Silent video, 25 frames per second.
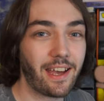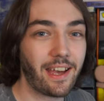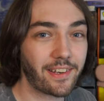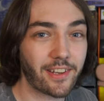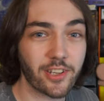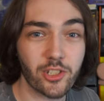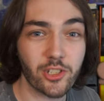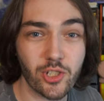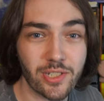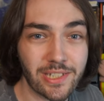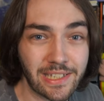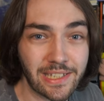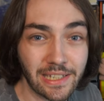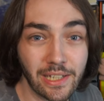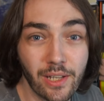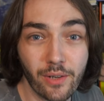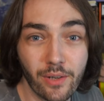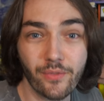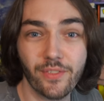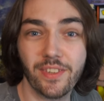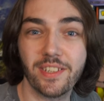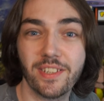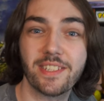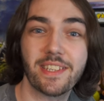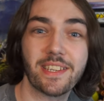and I just
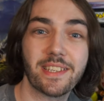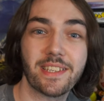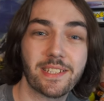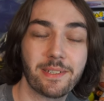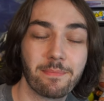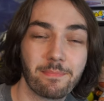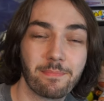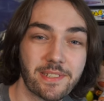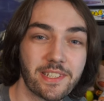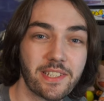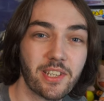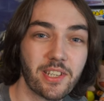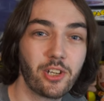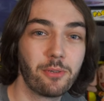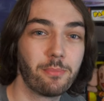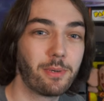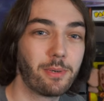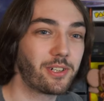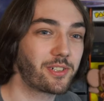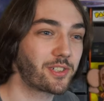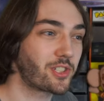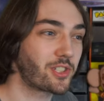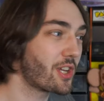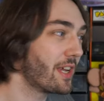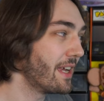love the system so
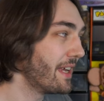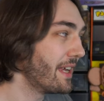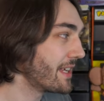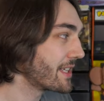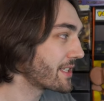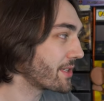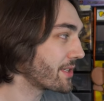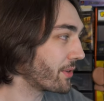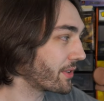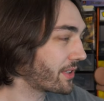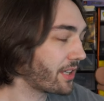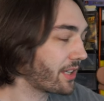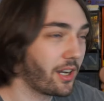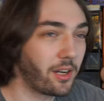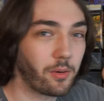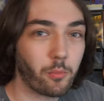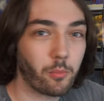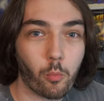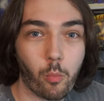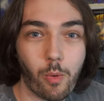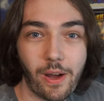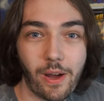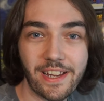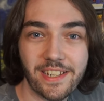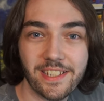much, so I
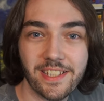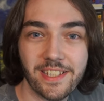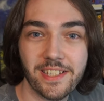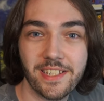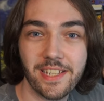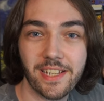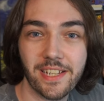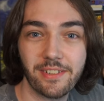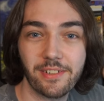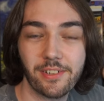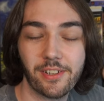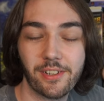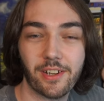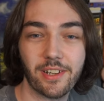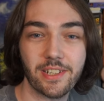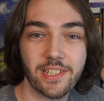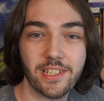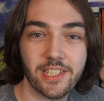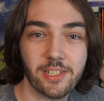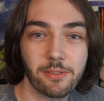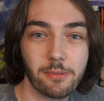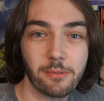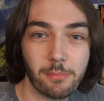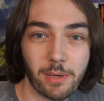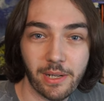can't wait to tell you guys
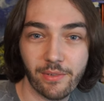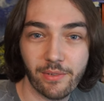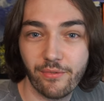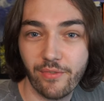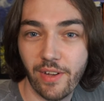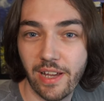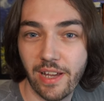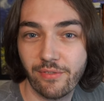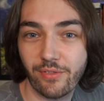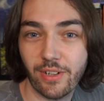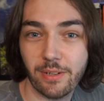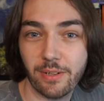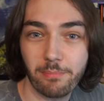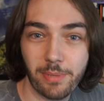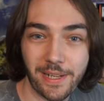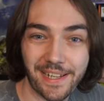some of my favourite